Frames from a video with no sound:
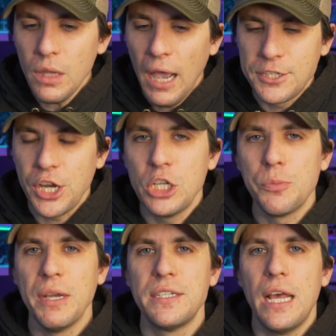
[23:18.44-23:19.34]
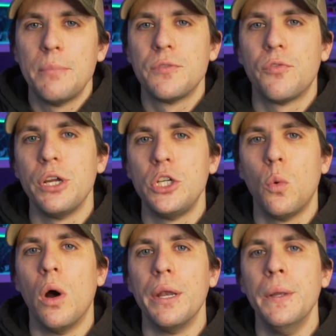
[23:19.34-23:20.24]
I change my setups for each
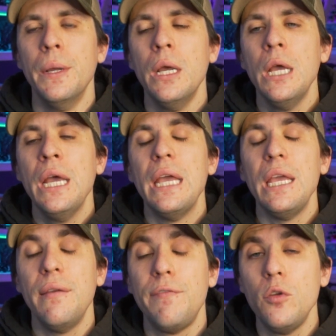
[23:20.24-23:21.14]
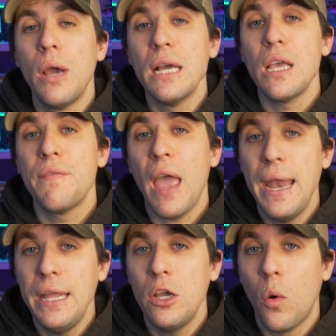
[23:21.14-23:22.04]
one. If you guys have
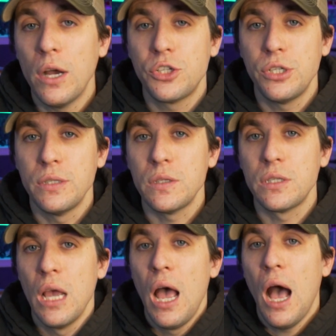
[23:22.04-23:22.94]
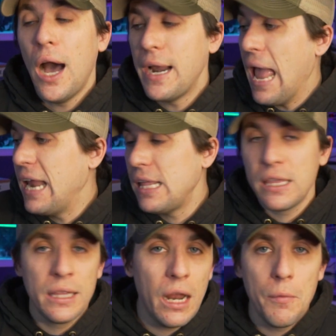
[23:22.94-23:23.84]
any questions on
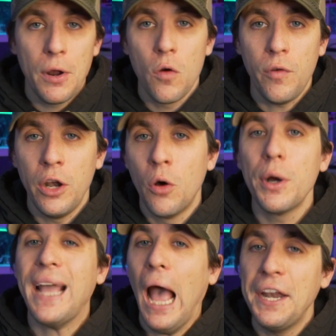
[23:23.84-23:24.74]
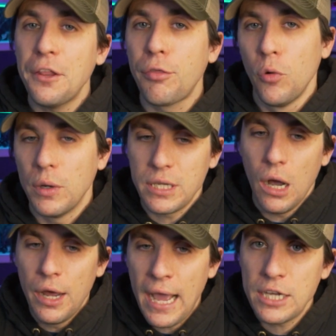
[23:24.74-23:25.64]
anything that I went over, I know I kind of threw a
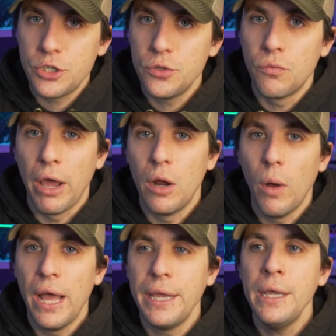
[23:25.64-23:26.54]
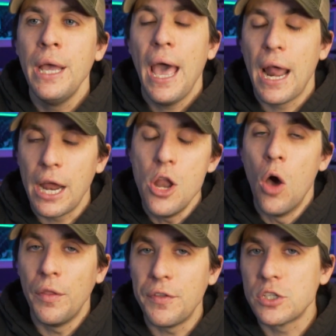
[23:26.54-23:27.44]
ton at you right away, and I
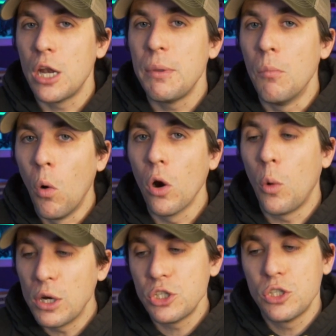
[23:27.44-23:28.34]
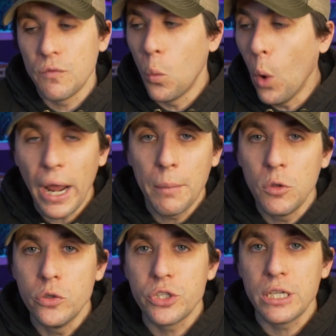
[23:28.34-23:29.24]
know that there's going to be more questions of what I'm
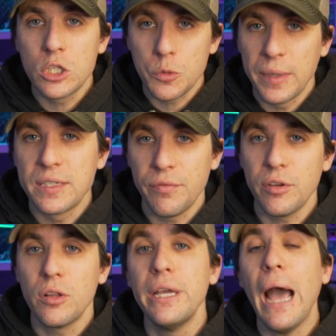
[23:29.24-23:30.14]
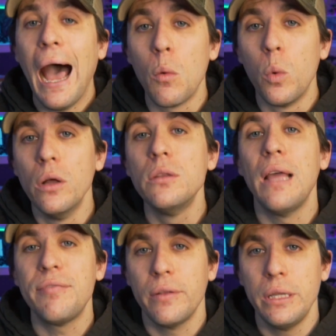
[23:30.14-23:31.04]
using specifically. I will
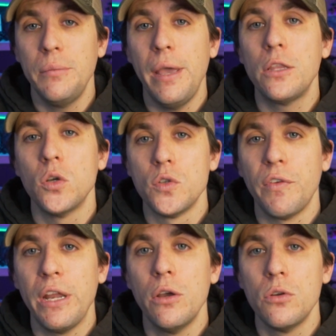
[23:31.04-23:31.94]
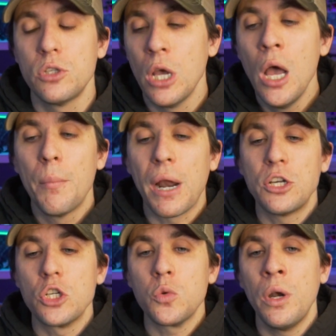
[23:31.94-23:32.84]
definitely make those videos, but I
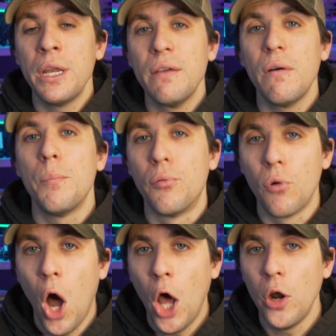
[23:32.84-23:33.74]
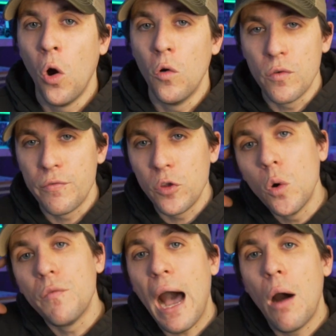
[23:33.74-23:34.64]
just wanted to give a broad
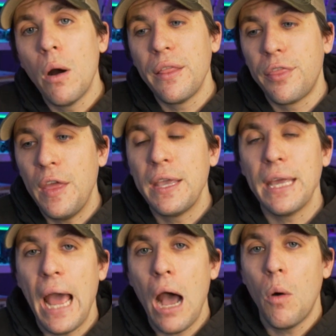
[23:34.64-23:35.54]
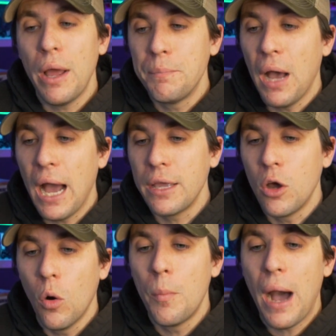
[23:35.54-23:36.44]
overview of how I think and how I
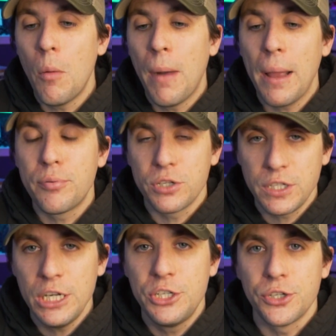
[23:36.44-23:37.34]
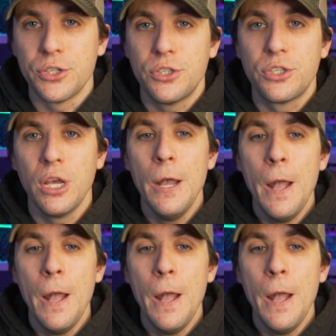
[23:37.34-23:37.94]
go about my procedures